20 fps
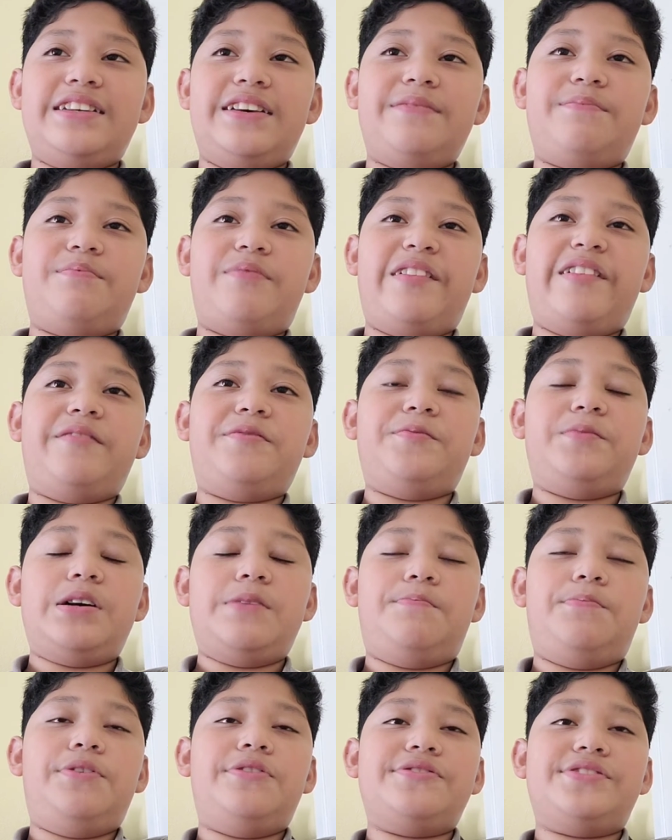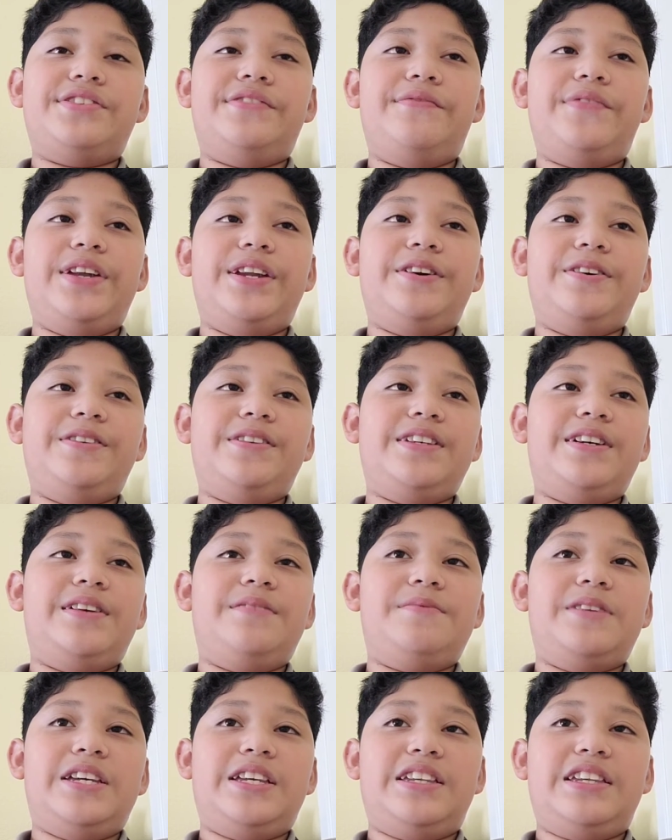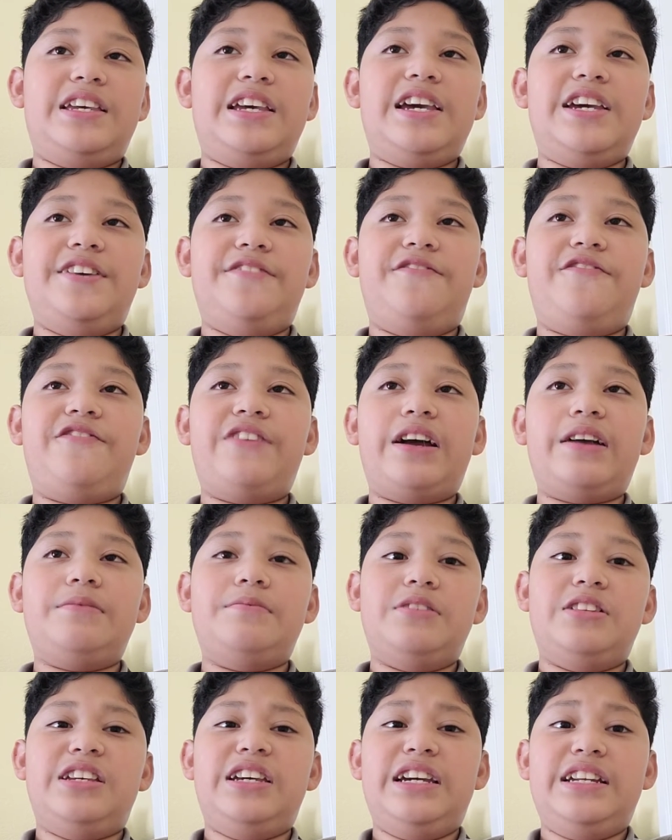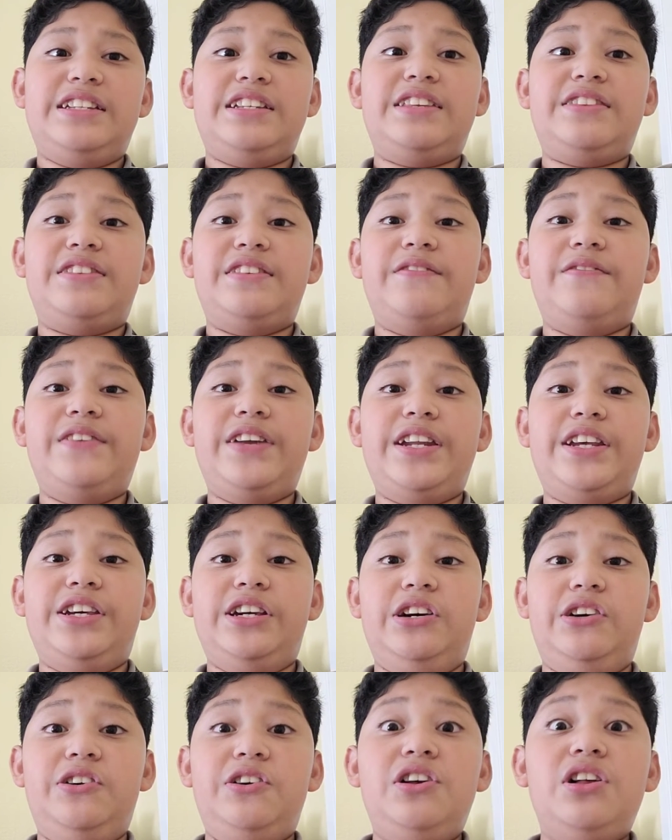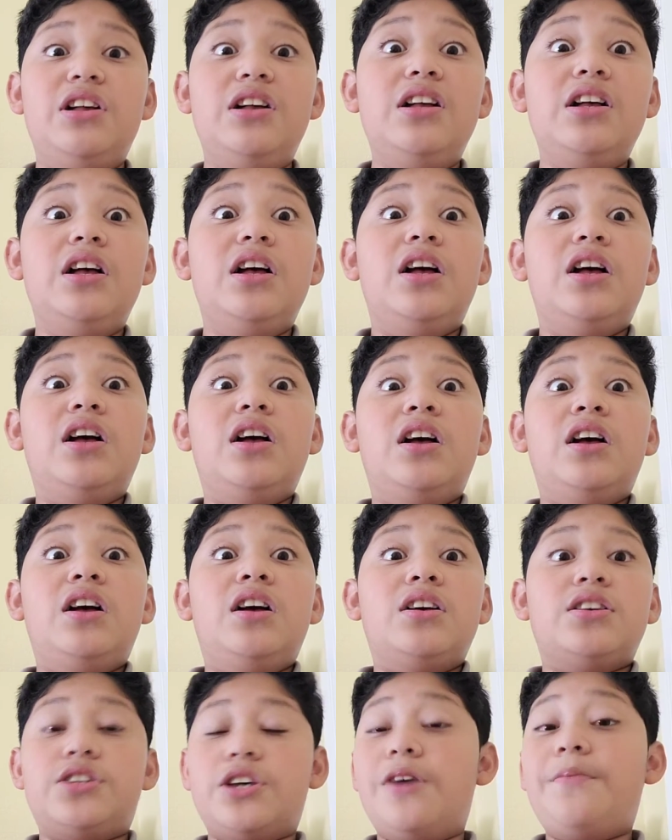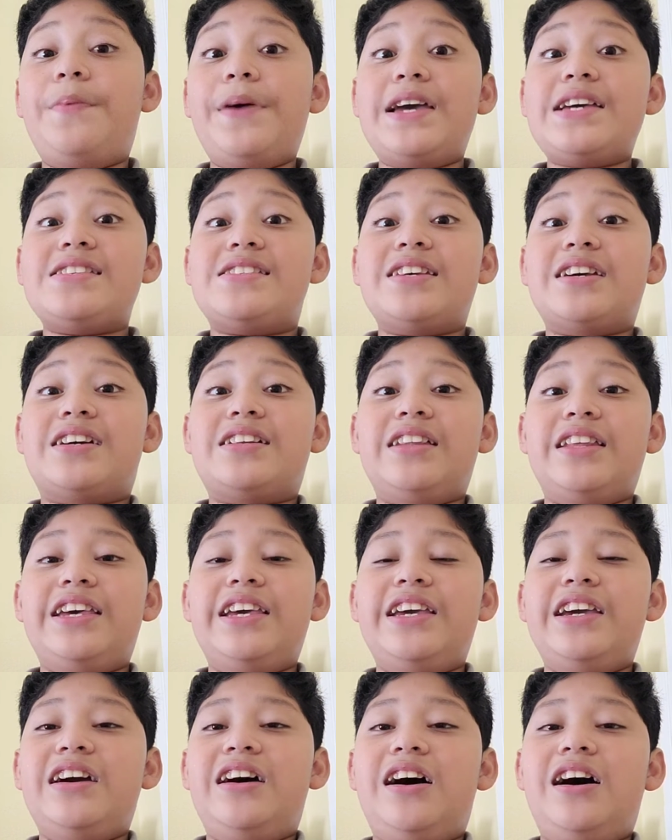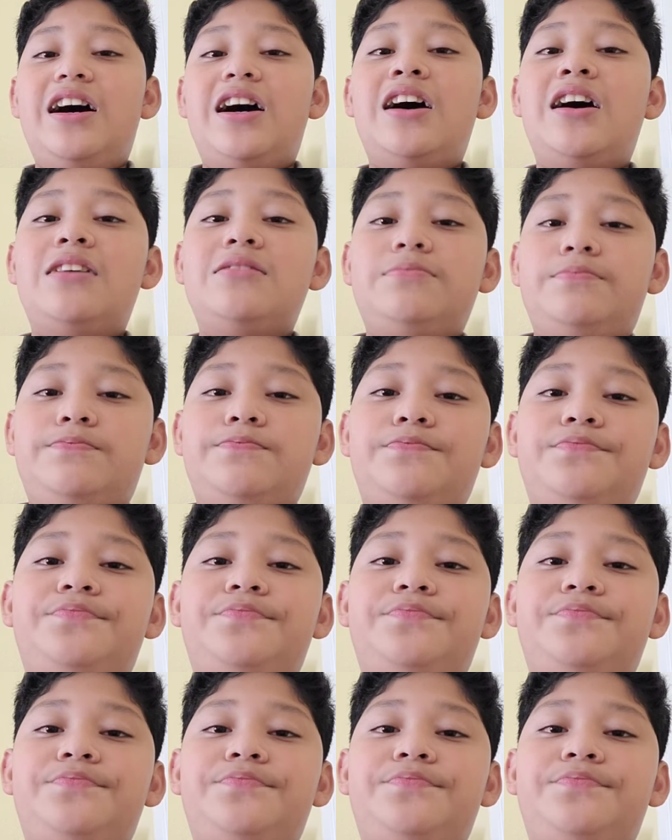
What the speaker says: did post the video, and then I'm like, yay, finally, I did the video. So basically, yeah,